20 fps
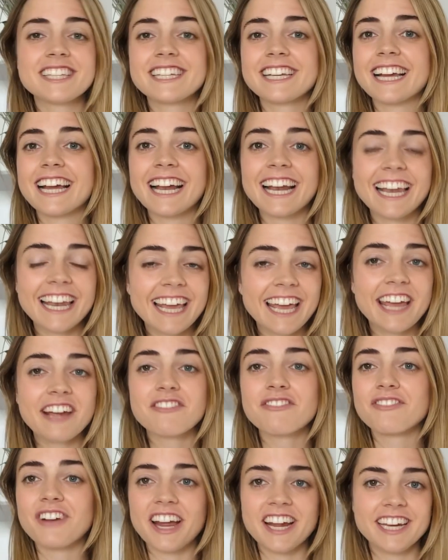to clear,
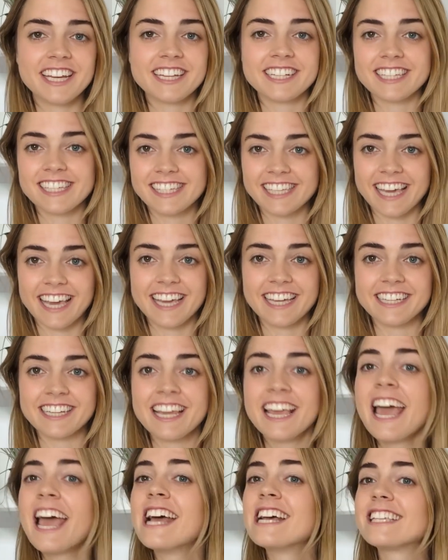radiant skin.
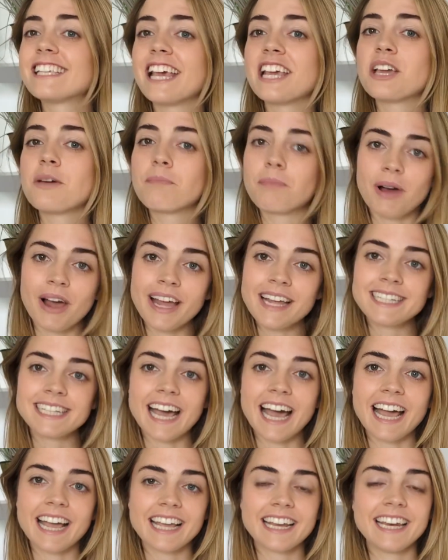Say goodbye to
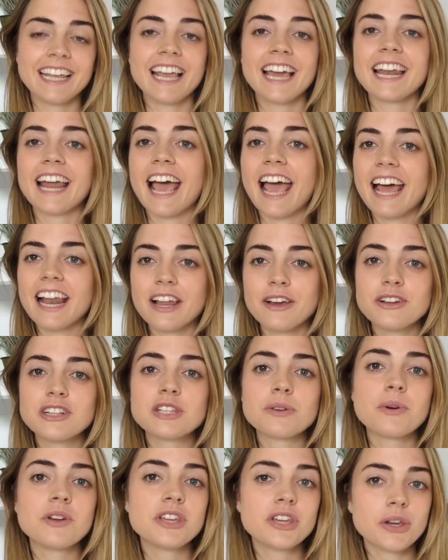acne and hello
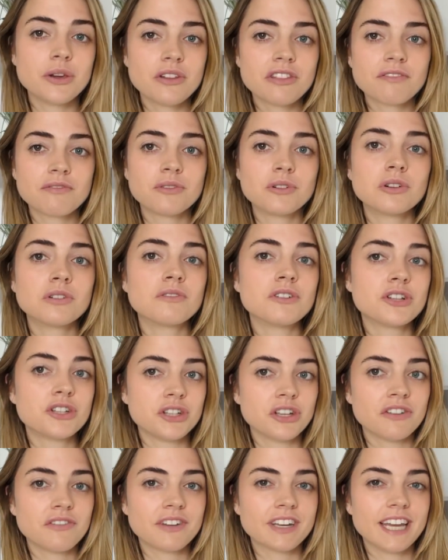to a youthful,
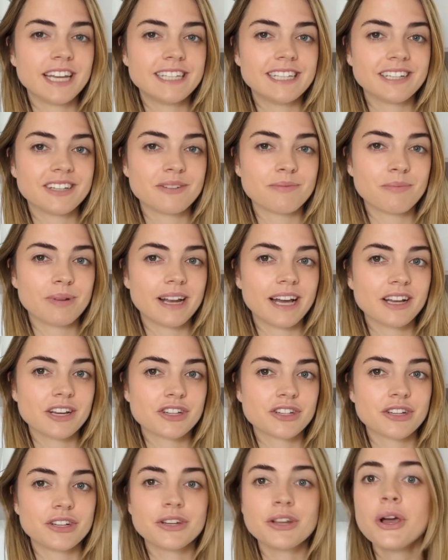rejuvenated
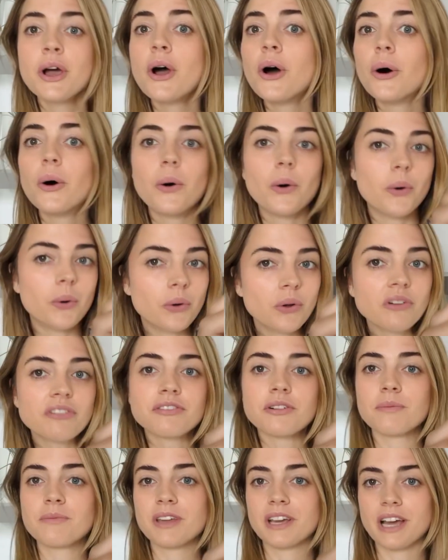complexion, all
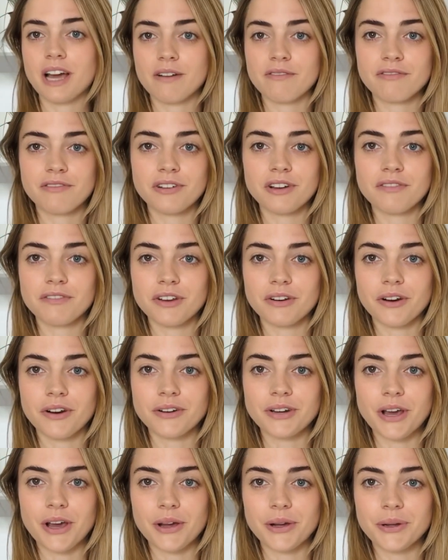from the comfort of your own
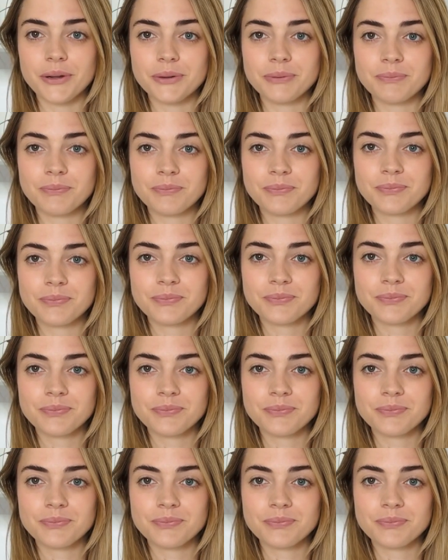home.